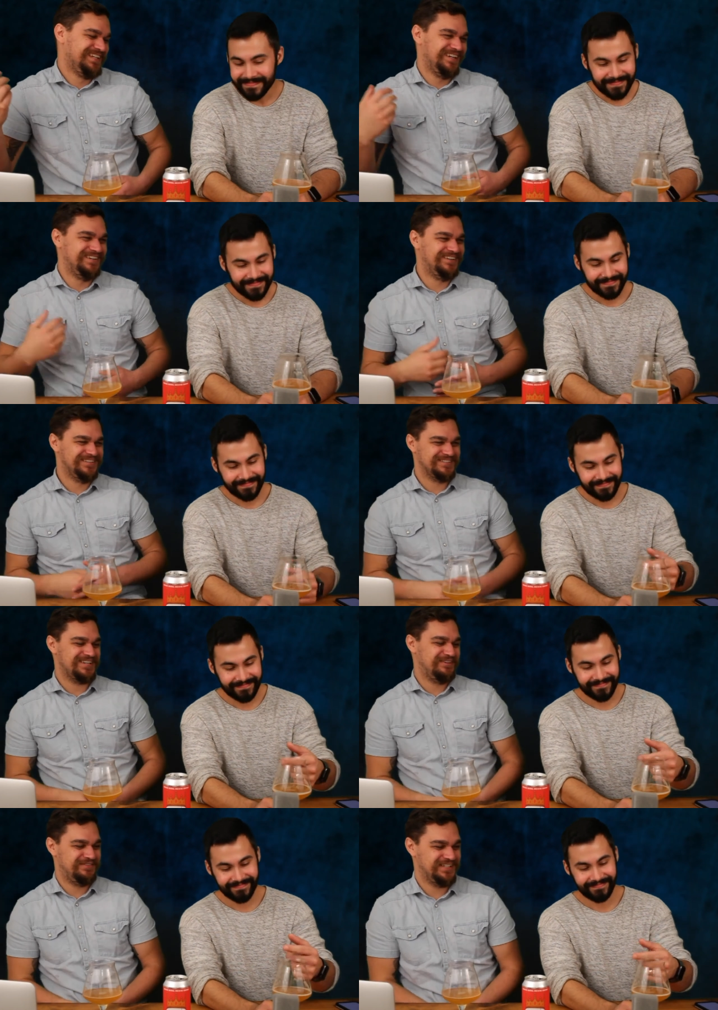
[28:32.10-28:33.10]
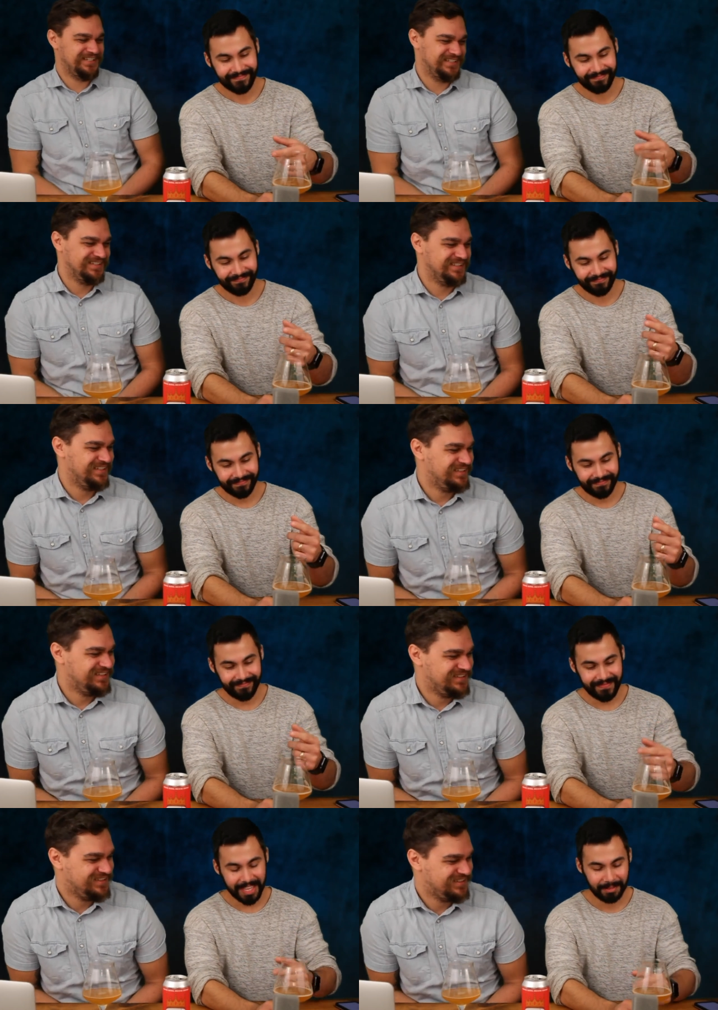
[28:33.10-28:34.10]
Speaker 1: I don't know. It was kind of funny.
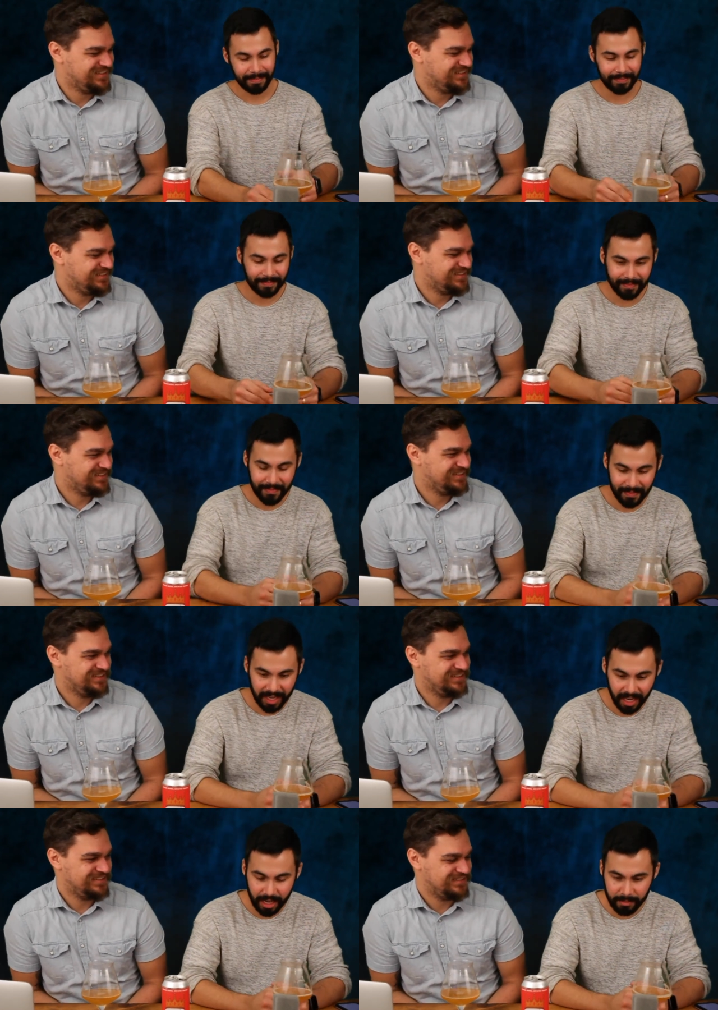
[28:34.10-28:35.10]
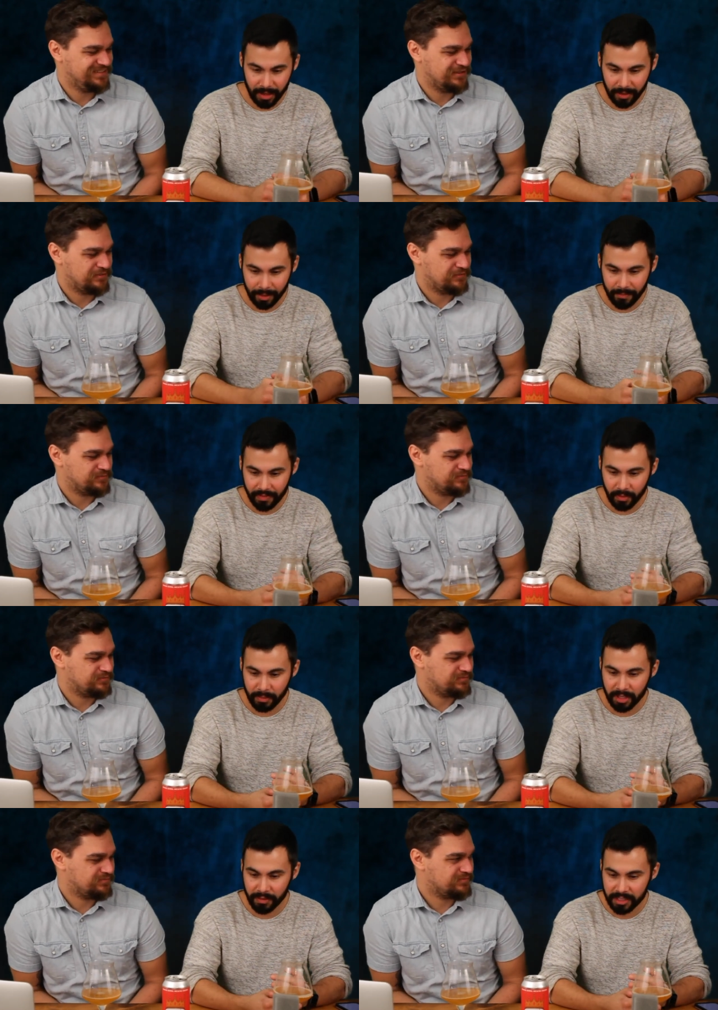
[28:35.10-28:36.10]
Speaker 2: Hmm. Um, okay,
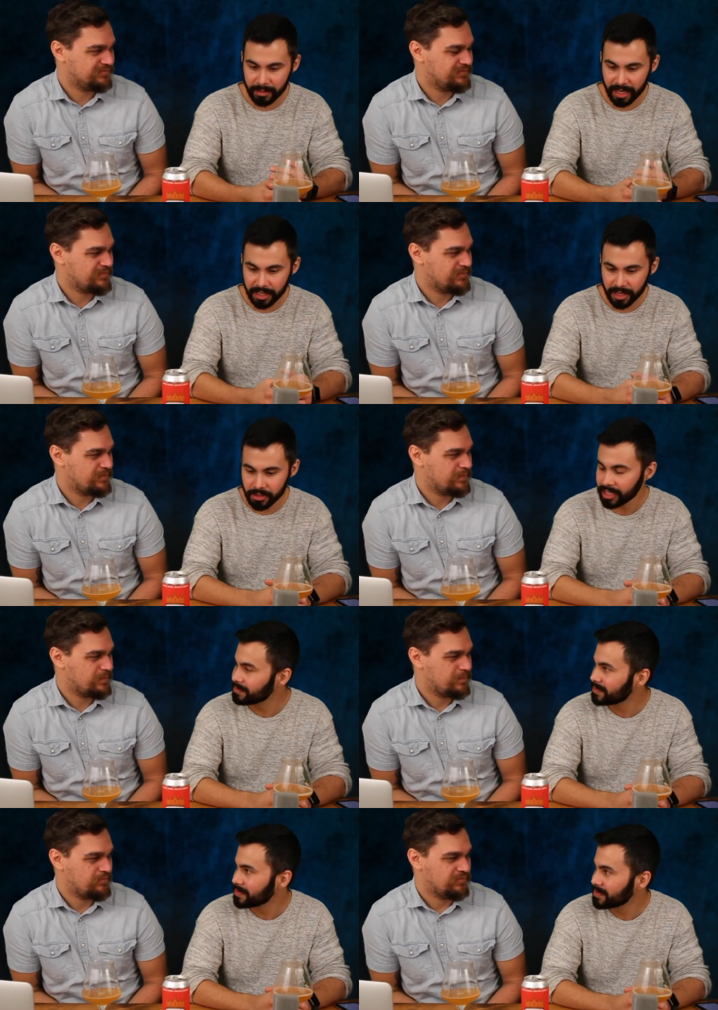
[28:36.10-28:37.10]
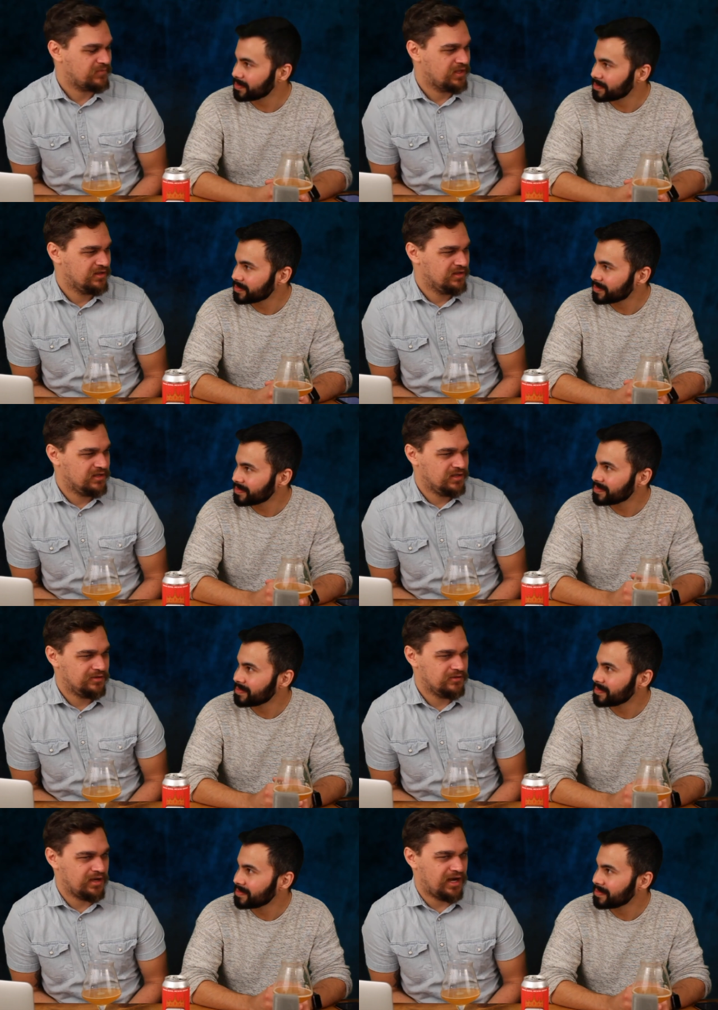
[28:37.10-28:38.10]
when was your first time out of the country?
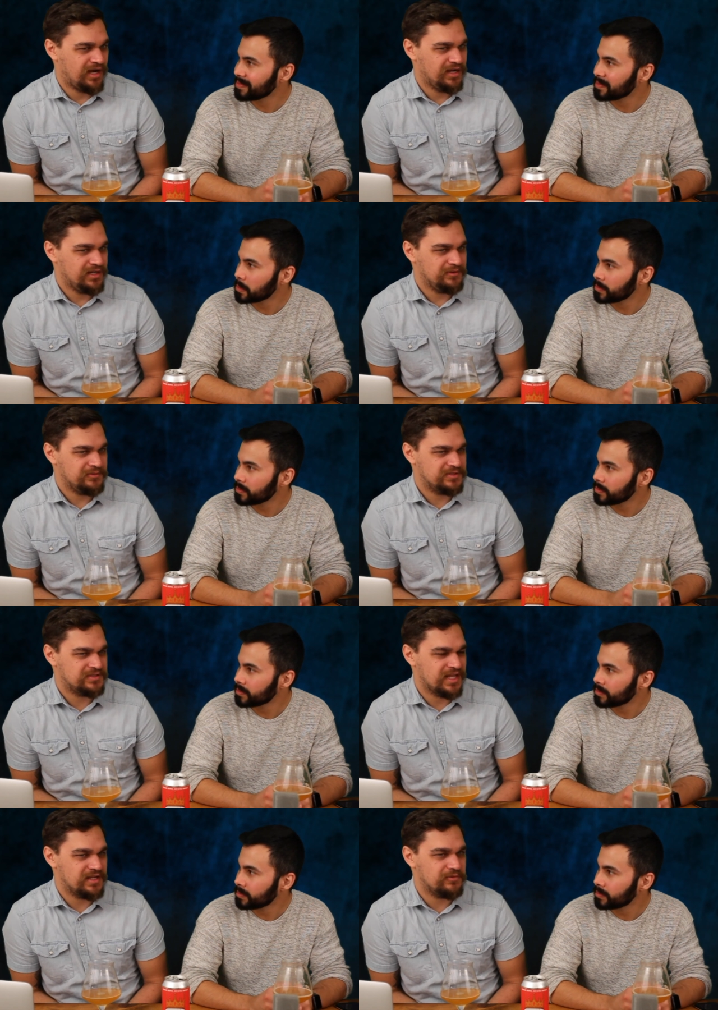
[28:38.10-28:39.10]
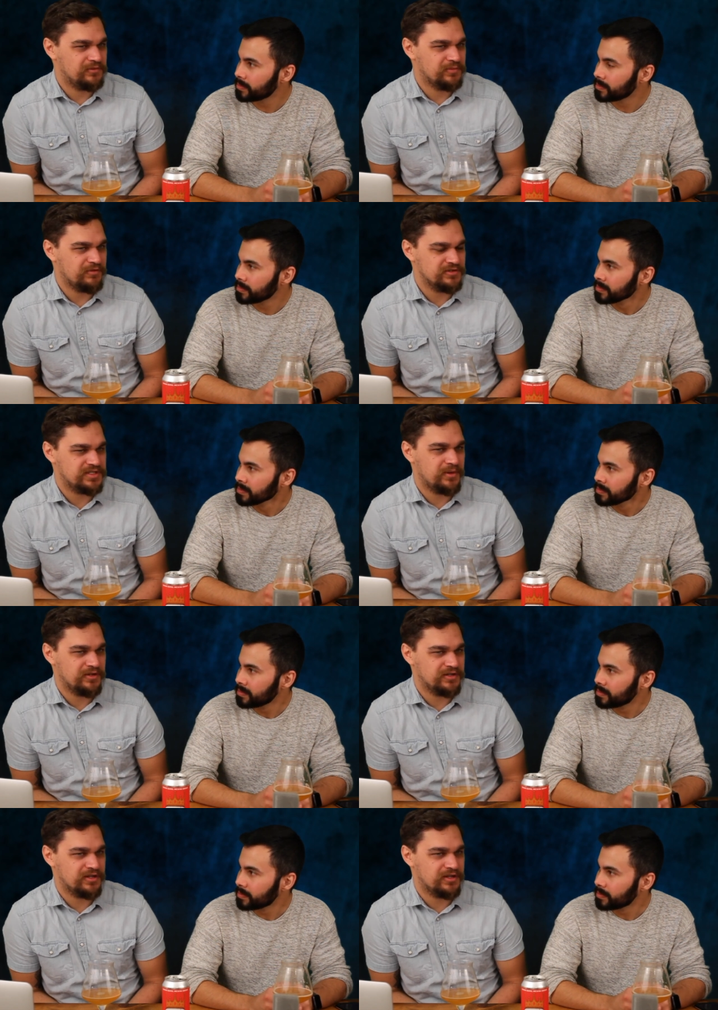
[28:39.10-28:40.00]
Speaker 1: I would that my first time out of the